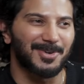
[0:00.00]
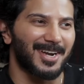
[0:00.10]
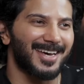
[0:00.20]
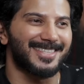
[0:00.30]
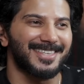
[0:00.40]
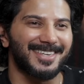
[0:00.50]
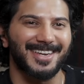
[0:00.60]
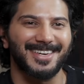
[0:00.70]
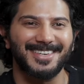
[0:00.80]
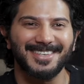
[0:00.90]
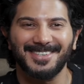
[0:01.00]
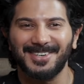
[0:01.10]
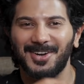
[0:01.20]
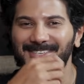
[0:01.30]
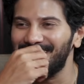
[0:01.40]
so classic, like
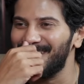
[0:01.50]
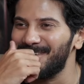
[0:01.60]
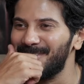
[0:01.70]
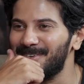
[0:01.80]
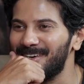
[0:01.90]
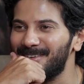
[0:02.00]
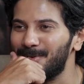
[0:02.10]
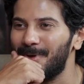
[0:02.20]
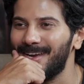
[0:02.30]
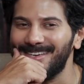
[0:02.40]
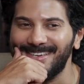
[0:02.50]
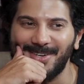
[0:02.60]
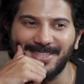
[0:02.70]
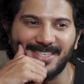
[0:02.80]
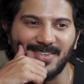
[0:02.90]
rock star, romantic
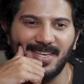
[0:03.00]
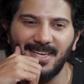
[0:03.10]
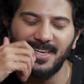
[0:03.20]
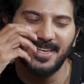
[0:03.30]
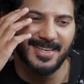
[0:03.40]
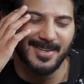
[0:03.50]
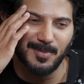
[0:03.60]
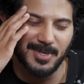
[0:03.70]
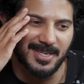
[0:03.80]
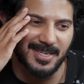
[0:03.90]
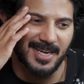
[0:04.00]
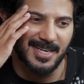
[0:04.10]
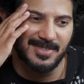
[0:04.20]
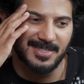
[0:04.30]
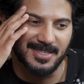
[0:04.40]
and all this stuff. But
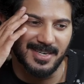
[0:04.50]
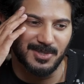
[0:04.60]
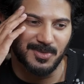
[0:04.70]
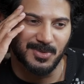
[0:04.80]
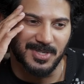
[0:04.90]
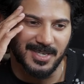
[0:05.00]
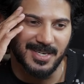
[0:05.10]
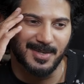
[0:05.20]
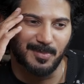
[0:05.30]
I just realized you have to really